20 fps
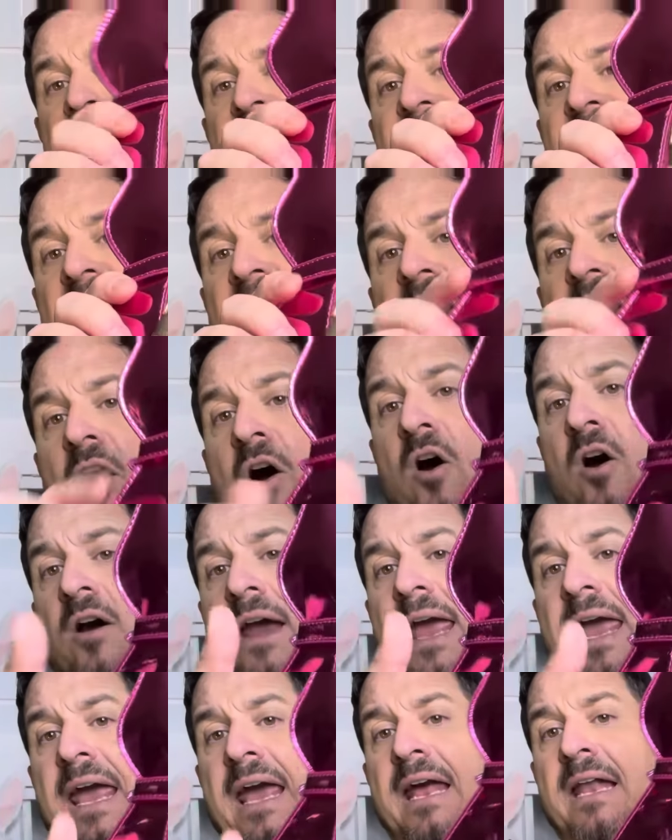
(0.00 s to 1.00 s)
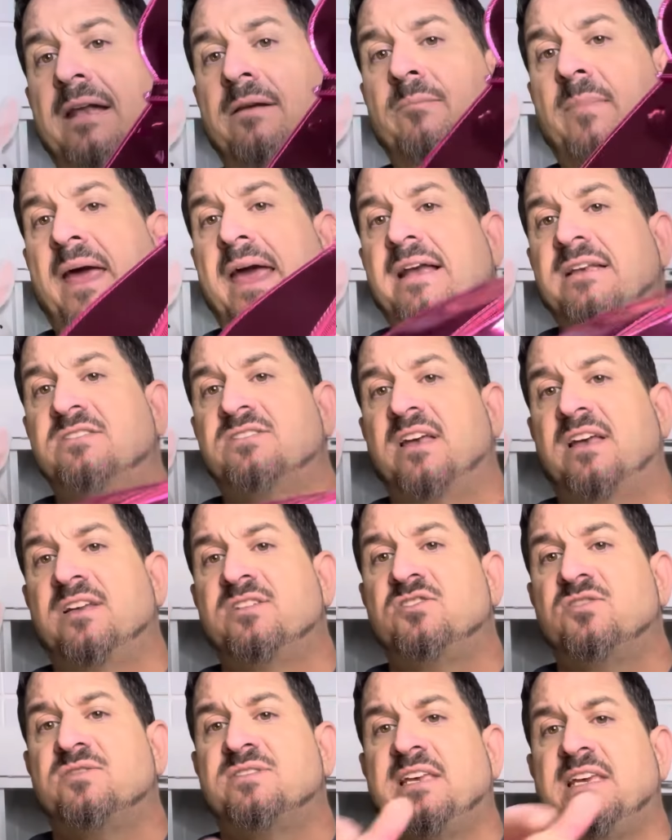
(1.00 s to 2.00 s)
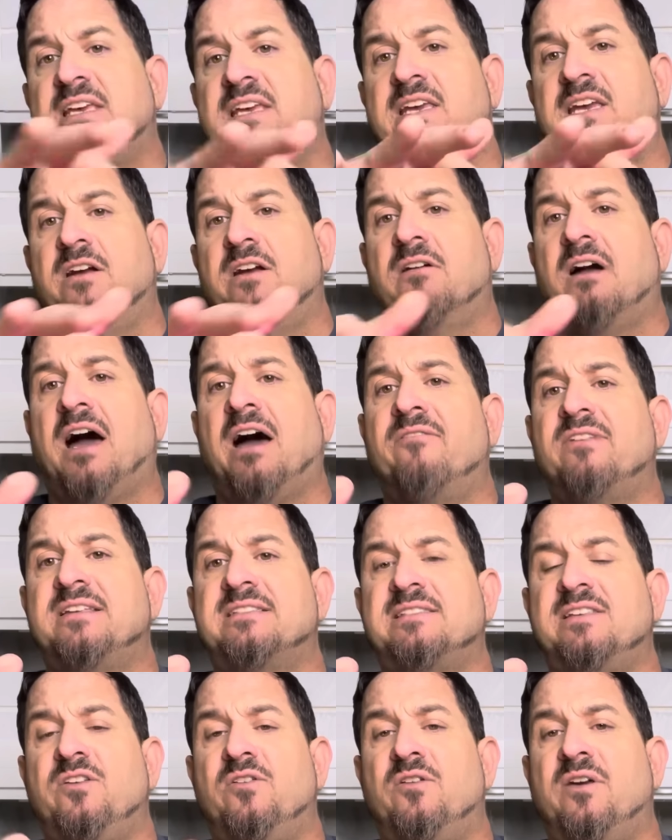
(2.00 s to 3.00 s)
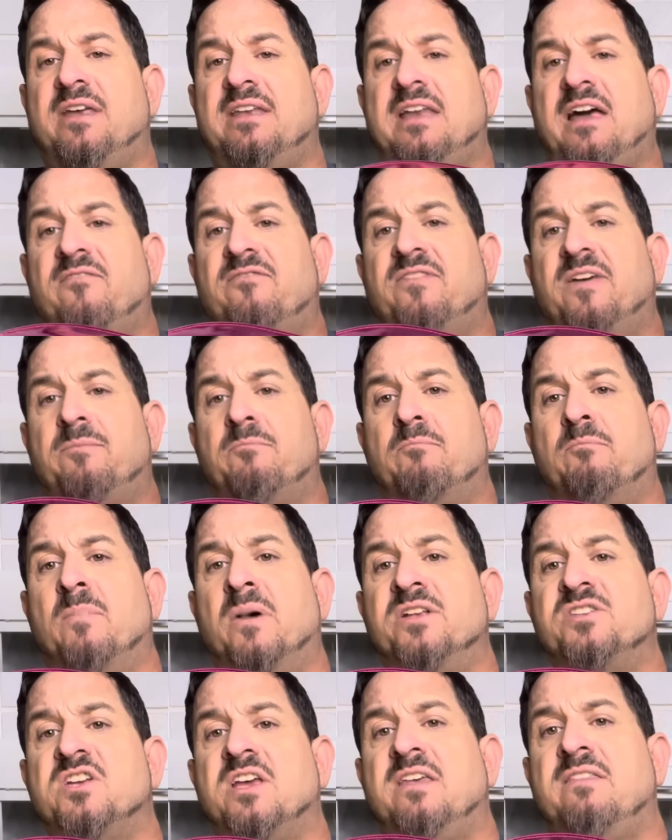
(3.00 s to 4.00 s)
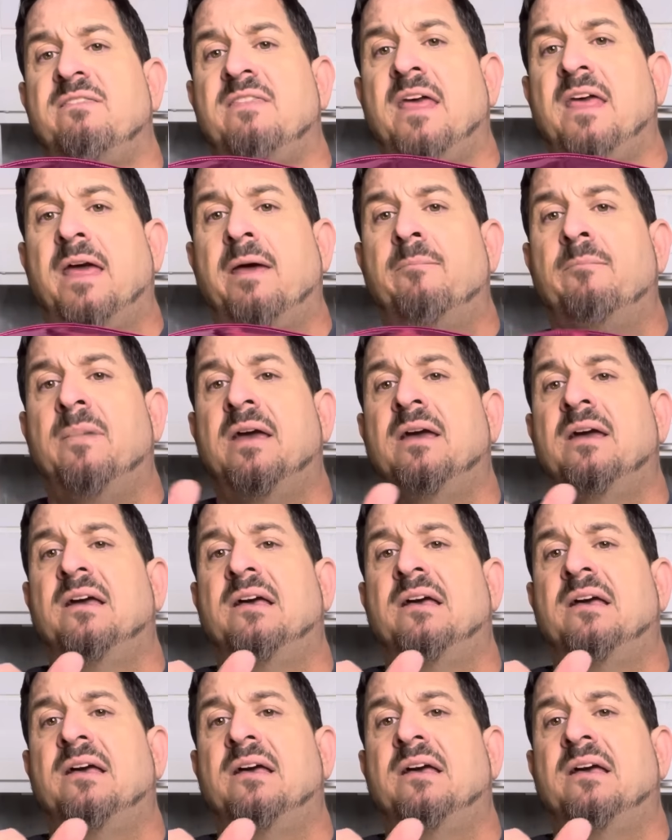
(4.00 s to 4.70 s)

They are handbags, as you see here. Obviously, you cannot fit much in them.